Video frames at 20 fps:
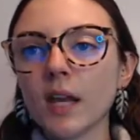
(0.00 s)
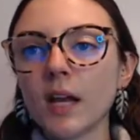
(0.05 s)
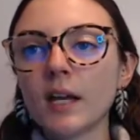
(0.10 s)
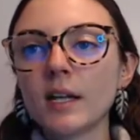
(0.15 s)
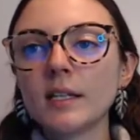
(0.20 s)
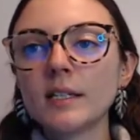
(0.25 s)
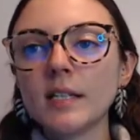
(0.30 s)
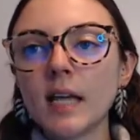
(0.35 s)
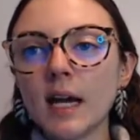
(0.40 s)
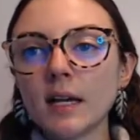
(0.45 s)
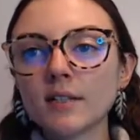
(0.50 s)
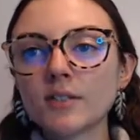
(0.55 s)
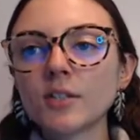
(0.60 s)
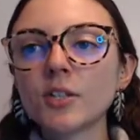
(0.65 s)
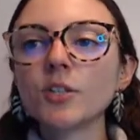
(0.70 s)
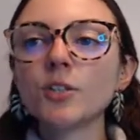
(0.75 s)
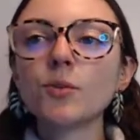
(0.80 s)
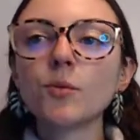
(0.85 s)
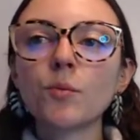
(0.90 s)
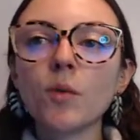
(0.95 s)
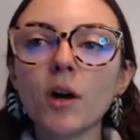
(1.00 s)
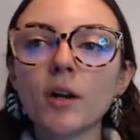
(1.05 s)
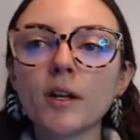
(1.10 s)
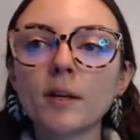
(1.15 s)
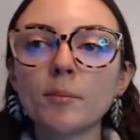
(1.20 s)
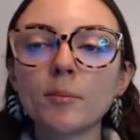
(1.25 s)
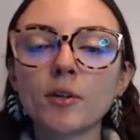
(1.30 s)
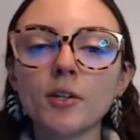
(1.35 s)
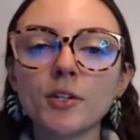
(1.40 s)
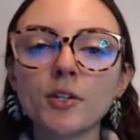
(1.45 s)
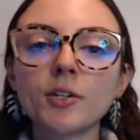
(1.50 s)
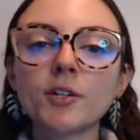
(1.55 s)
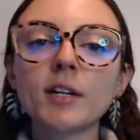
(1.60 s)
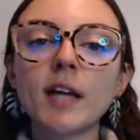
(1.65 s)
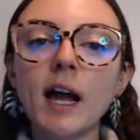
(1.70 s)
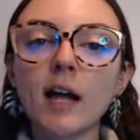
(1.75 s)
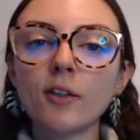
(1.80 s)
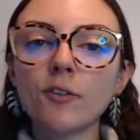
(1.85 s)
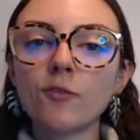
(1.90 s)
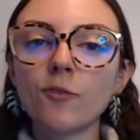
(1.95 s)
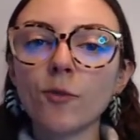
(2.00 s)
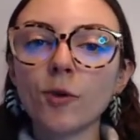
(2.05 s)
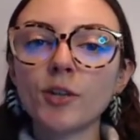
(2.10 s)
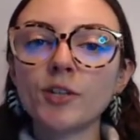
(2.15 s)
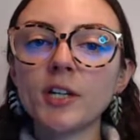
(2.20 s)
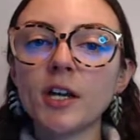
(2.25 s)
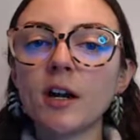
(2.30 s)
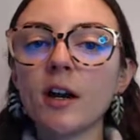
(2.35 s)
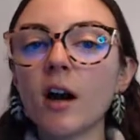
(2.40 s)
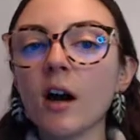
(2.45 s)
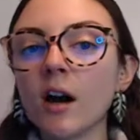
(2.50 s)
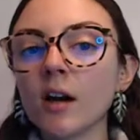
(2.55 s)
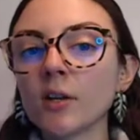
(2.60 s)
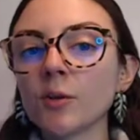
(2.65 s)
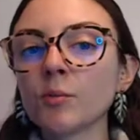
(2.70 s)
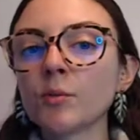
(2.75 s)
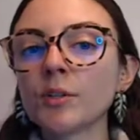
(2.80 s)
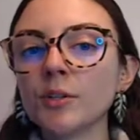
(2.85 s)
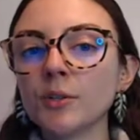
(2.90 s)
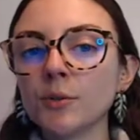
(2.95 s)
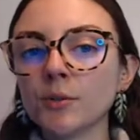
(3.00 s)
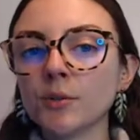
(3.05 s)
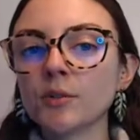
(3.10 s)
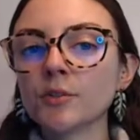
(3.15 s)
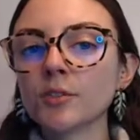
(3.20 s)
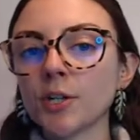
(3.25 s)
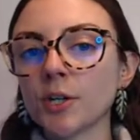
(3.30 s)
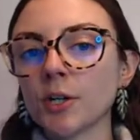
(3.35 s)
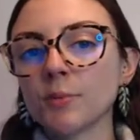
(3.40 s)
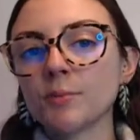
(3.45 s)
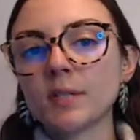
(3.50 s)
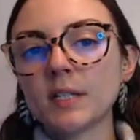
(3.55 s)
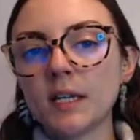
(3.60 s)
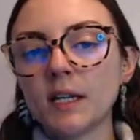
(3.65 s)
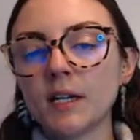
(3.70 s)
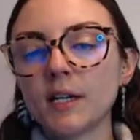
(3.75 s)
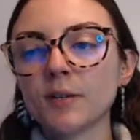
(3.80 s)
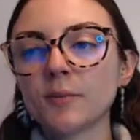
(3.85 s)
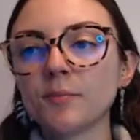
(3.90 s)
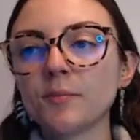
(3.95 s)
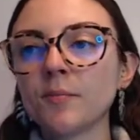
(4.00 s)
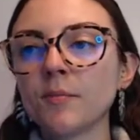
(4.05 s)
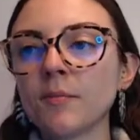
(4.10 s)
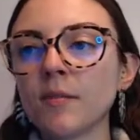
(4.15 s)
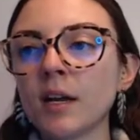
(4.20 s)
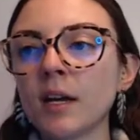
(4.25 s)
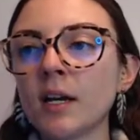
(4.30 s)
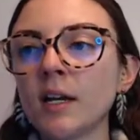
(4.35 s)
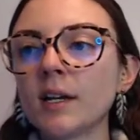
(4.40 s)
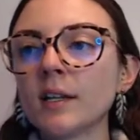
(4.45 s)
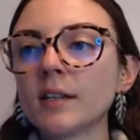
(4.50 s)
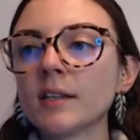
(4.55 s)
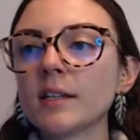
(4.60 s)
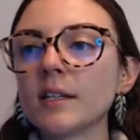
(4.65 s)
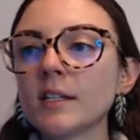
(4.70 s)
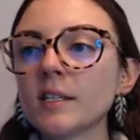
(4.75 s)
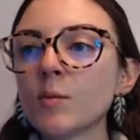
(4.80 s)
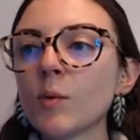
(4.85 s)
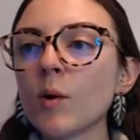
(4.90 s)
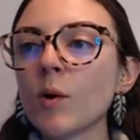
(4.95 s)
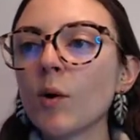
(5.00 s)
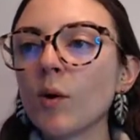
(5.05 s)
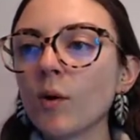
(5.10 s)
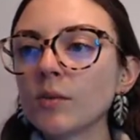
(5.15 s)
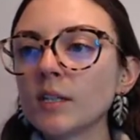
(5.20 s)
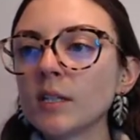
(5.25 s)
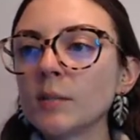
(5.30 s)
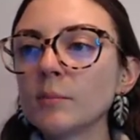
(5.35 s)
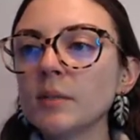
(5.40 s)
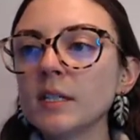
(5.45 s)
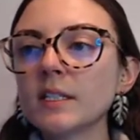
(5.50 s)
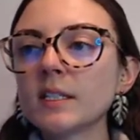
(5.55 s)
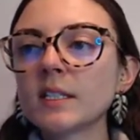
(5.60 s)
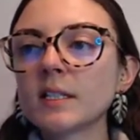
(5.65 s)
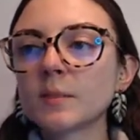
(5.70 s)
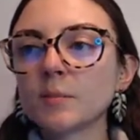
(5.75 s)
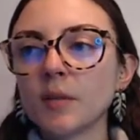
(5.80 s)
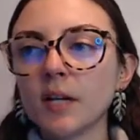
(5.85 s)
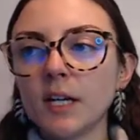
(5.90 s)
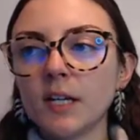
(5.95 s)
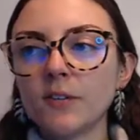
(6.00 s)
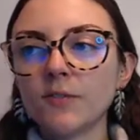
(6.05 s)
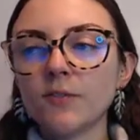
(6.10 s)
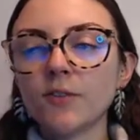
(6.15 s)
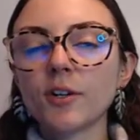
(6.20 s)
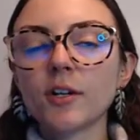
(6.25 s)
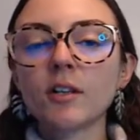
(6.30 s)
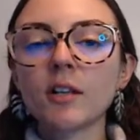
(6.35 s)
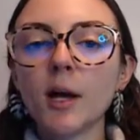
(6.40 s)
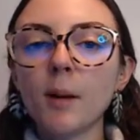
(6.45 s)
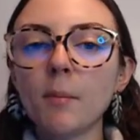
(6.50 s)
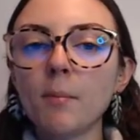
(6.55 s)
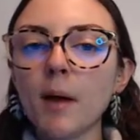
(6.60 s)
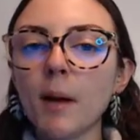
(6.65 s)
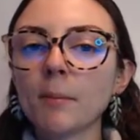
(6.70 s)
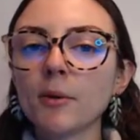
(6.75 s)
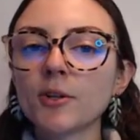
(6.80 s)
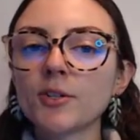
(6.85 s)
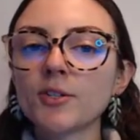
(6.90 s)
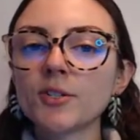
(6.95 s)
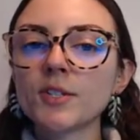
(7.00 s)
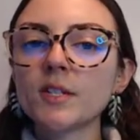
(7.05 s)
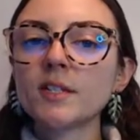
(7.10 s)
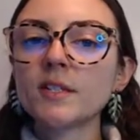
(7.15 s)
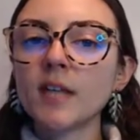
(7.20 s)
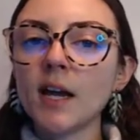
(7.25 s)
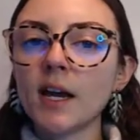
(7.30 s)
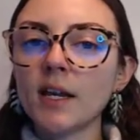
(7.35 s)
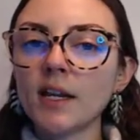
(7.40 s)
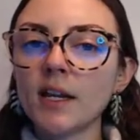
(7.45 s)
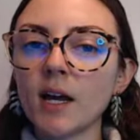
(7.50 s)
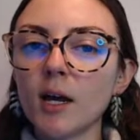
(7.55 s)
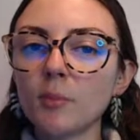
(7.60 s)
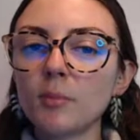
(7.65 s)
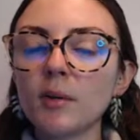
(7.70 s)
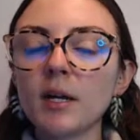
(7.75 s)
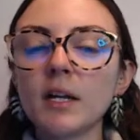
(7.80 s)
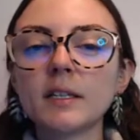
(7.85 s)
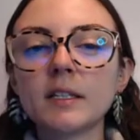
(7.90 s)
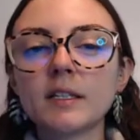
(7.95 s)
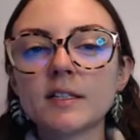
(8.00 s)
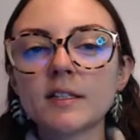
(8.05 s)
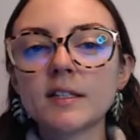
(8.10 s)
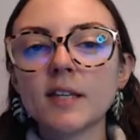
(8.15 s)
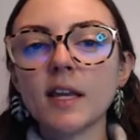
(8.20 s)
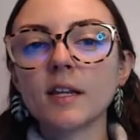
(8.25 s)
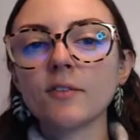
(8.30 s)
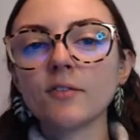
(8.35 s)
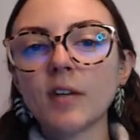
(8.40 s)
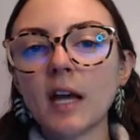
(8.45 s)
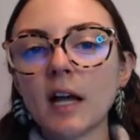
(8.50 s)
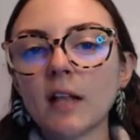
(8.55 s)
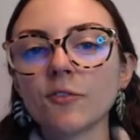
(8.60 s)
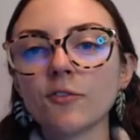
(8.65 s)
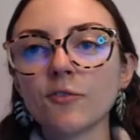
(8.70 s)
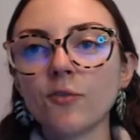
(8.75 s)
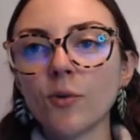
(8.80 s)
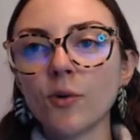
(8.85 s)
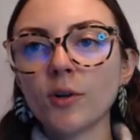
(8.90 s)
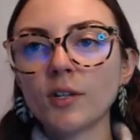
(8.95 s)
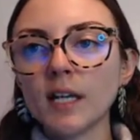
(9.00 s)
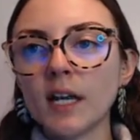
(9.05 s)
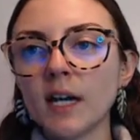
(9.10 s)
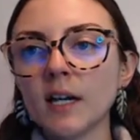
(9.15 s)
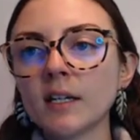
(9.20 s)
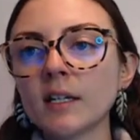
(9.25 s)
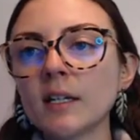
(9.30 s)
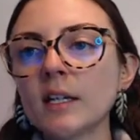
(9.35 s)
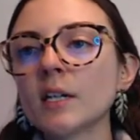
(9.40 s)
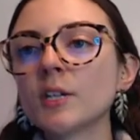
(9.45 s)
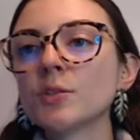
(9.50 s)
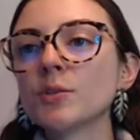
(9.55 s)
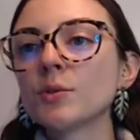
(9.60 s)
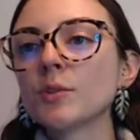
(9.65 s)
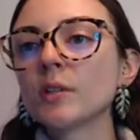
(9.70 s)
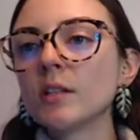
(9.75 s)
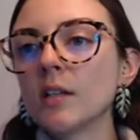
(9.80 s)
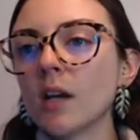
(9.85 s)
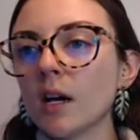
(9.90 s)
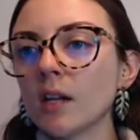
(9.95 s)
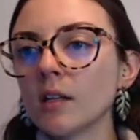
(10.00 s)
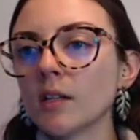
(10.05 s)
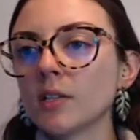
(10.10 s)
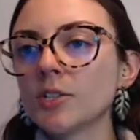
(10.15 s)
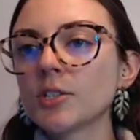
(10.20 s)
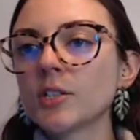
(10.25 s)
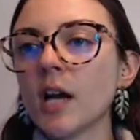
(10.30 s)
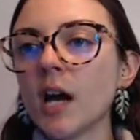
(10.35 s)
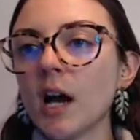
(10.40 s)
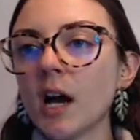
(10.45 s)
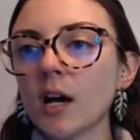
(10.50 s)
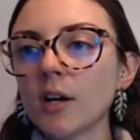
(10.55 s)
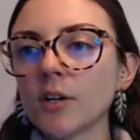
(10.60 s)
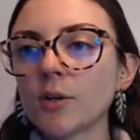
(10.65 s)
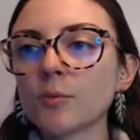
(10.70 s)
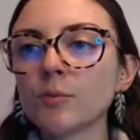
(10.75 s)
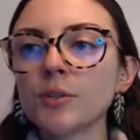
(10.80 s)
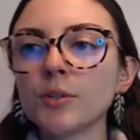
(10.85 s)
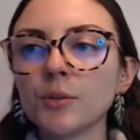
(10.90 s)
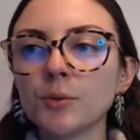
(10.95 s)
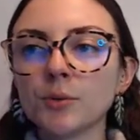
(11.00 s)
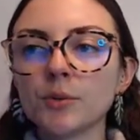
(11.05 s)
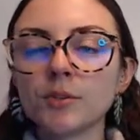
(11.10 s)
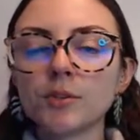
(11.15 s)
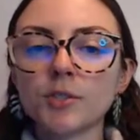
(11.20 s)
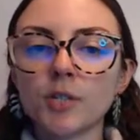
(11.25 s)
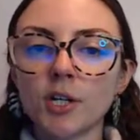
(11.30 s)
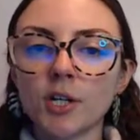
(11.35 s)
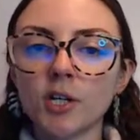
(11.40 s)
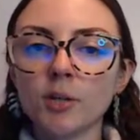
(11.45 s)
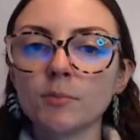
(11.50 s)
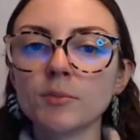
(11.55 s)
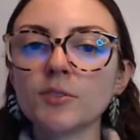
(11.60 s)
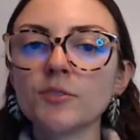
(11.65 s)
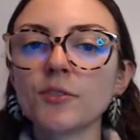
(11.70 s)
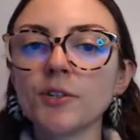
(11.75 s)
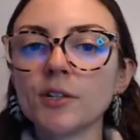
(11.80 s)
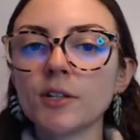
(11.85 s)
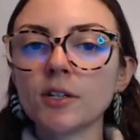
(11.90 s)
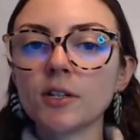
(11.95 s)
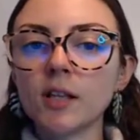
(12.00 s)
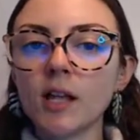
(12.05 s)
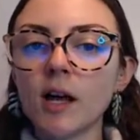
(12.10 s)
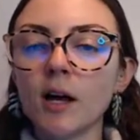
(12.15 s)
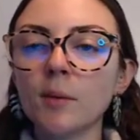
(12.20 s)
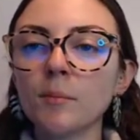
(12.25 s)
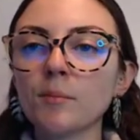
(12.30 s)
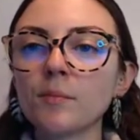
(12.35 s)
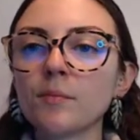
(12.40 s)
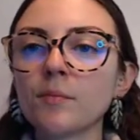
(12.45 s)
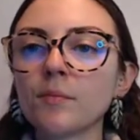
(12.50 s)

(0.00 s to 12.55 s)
Next, you'll want to put your California auto renewal terms here. This will only be displayed for club members signing up in the state of California to acknowledge the auto renewal terms for your club.